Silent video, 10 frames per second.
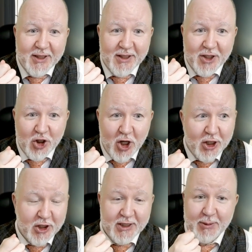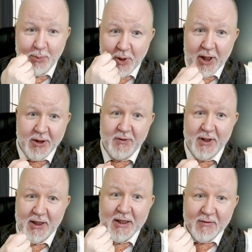the judge as the part of
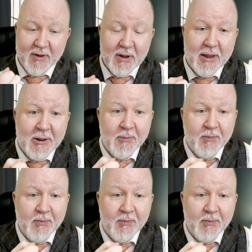the evil